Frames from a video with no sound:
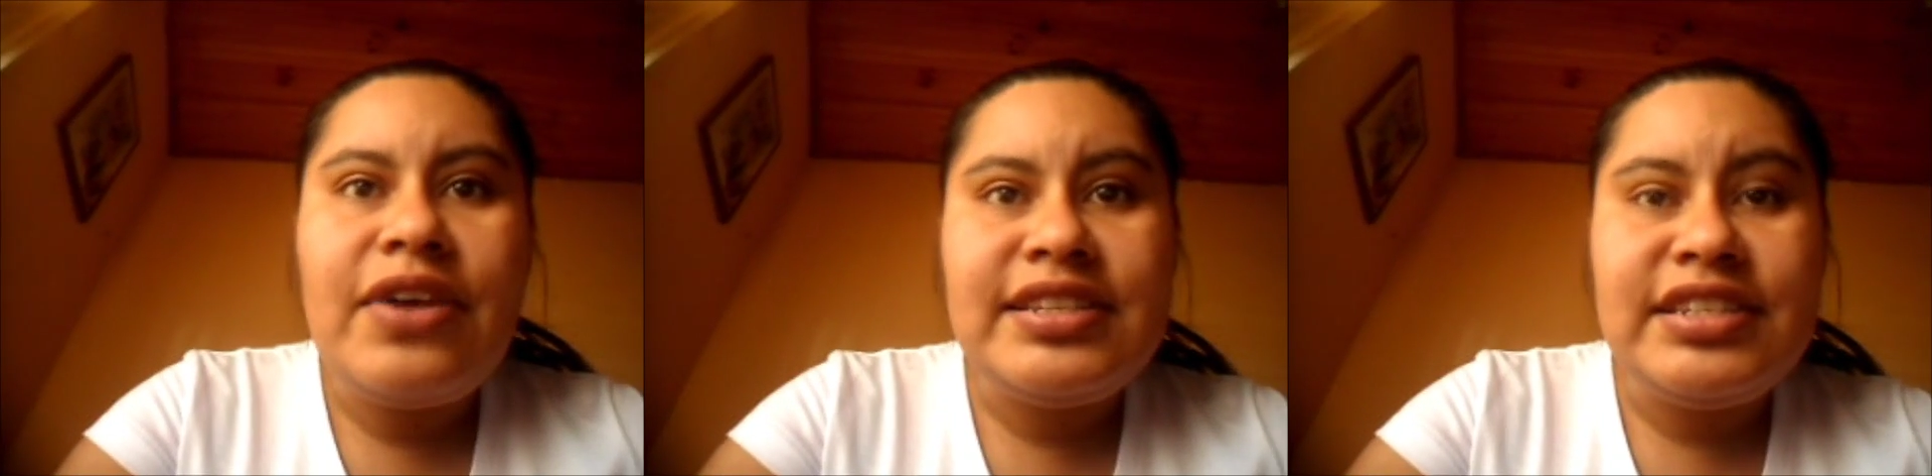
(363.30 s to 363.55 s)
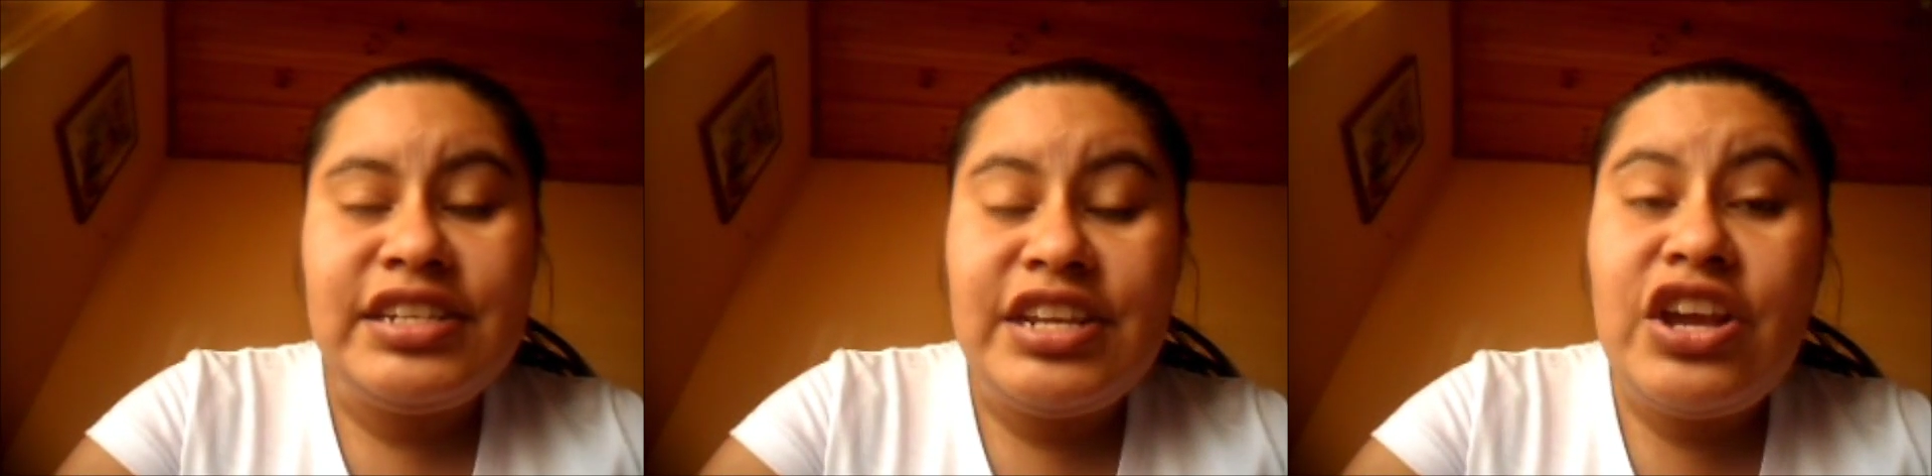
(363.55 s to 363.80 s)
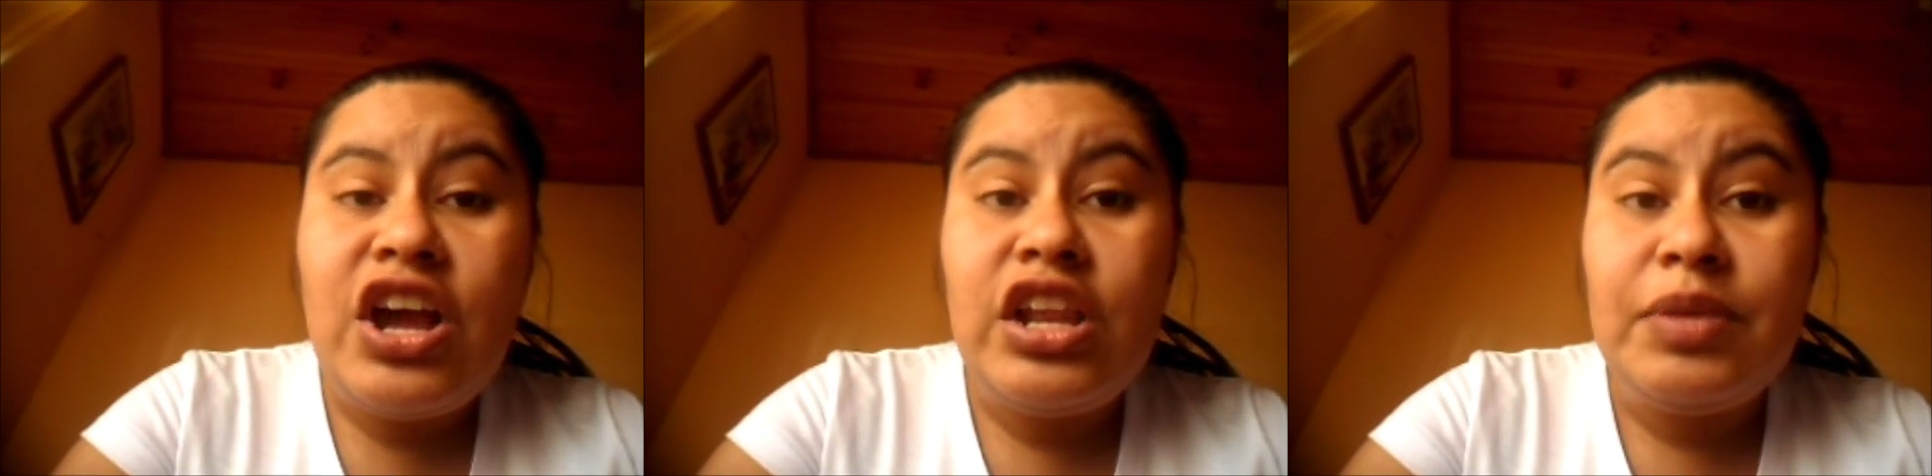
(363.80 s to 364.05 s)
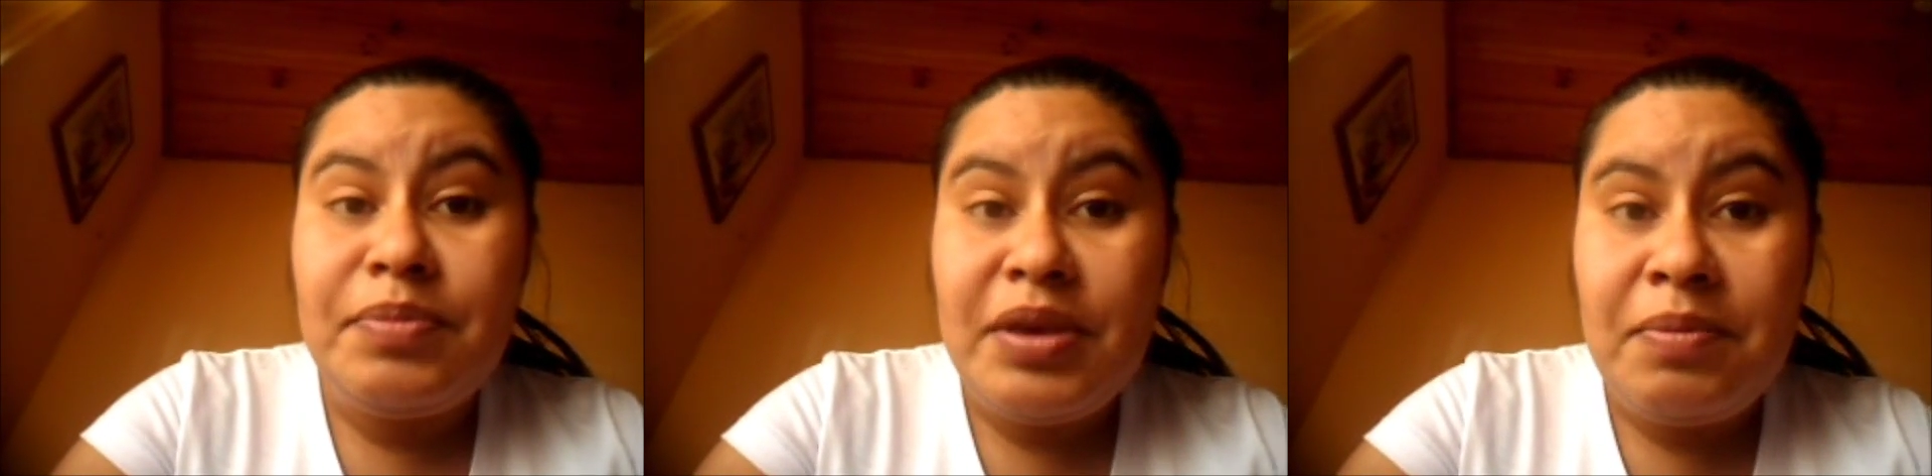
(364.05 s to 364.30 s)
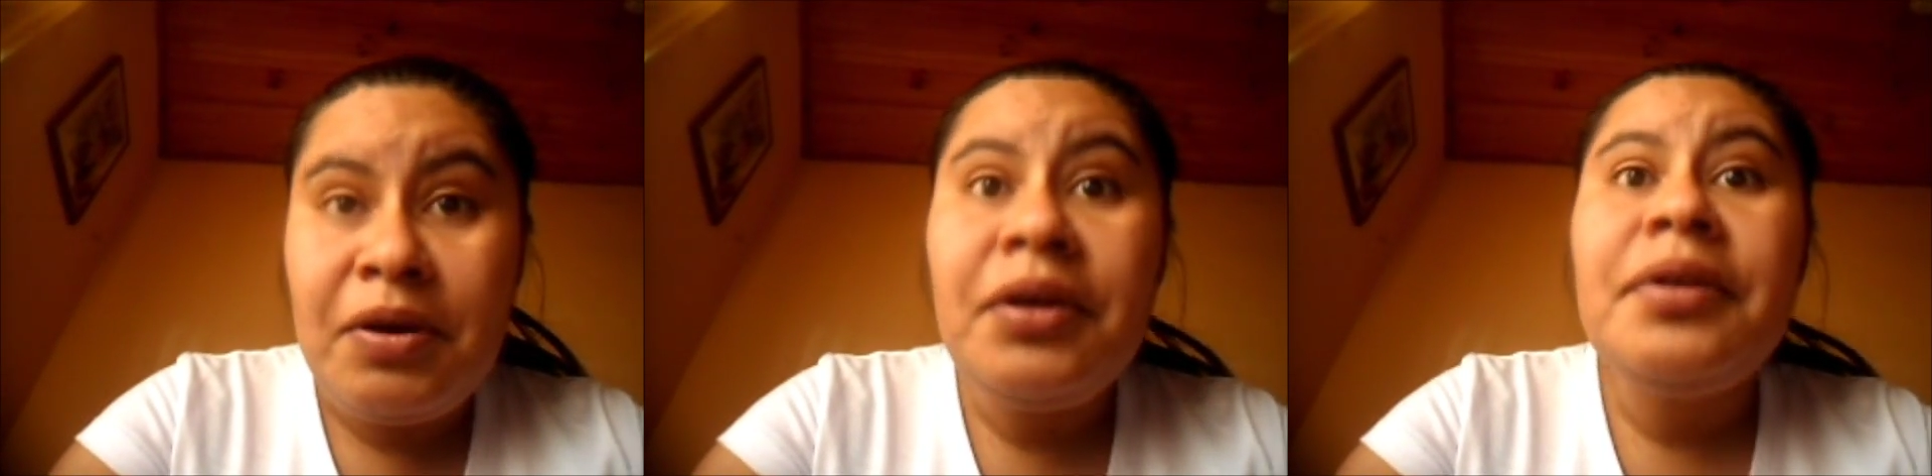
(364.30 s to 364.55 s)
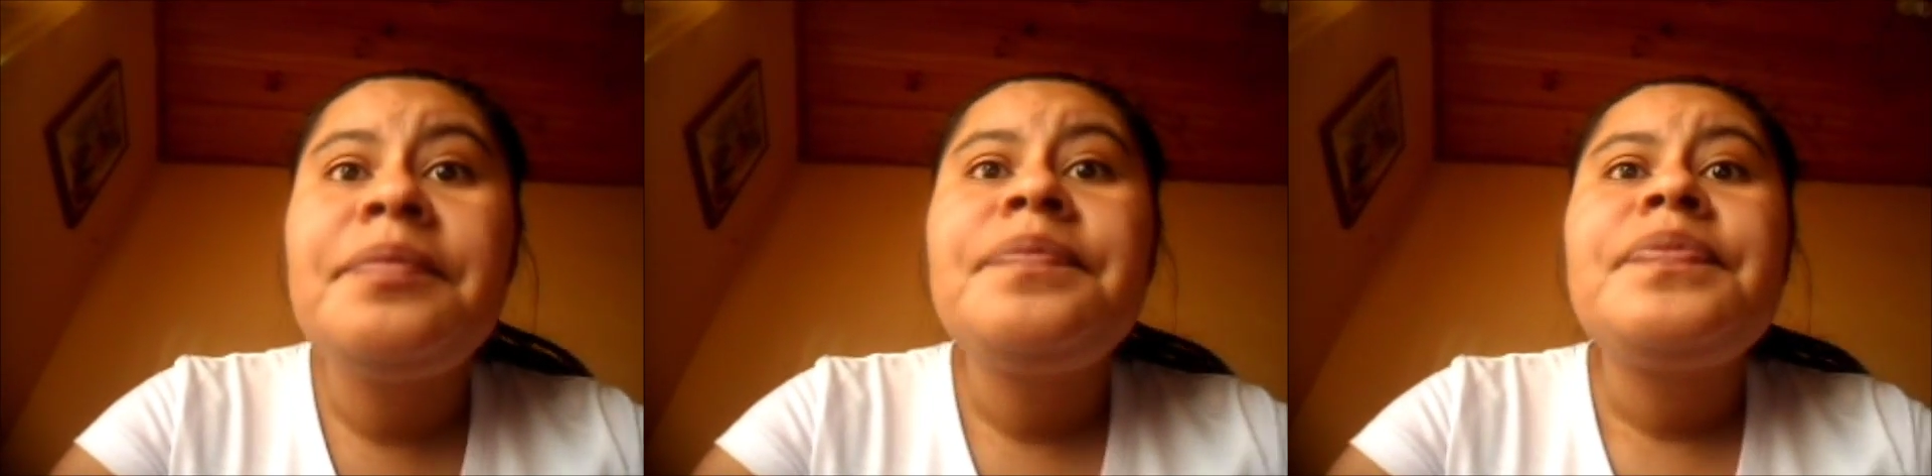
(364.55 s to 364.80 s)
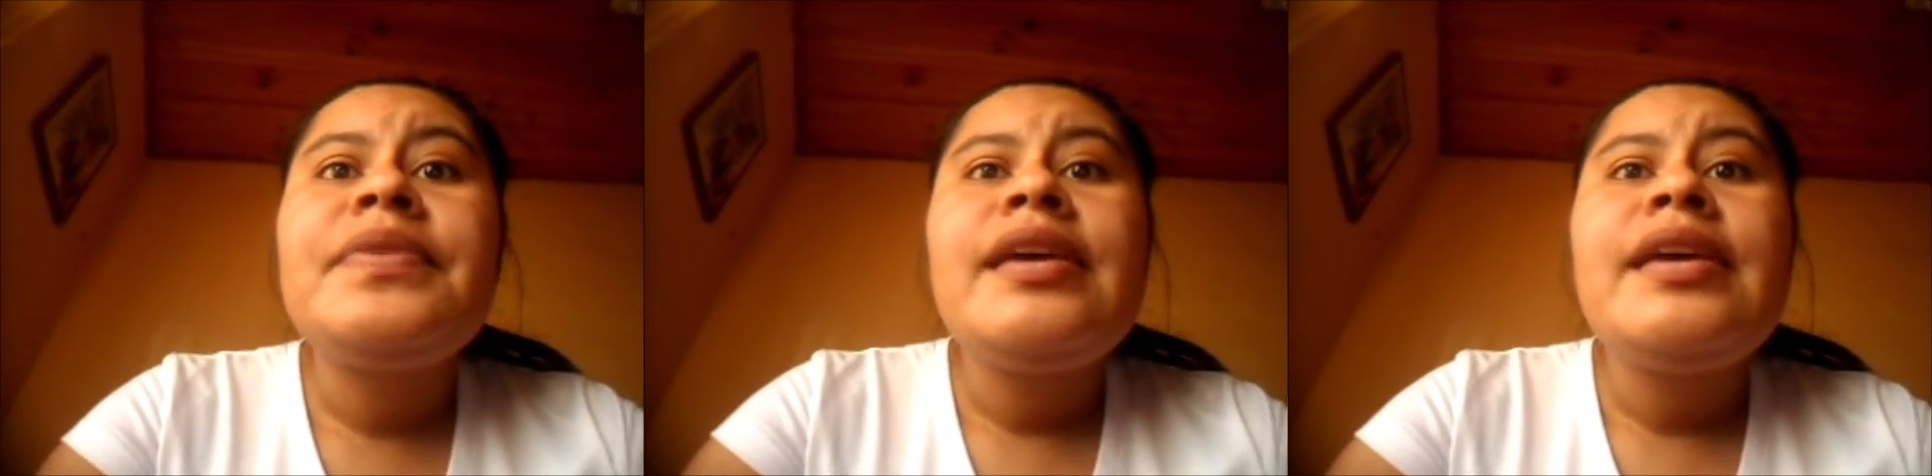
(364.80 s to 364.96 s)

of a city called Viborg.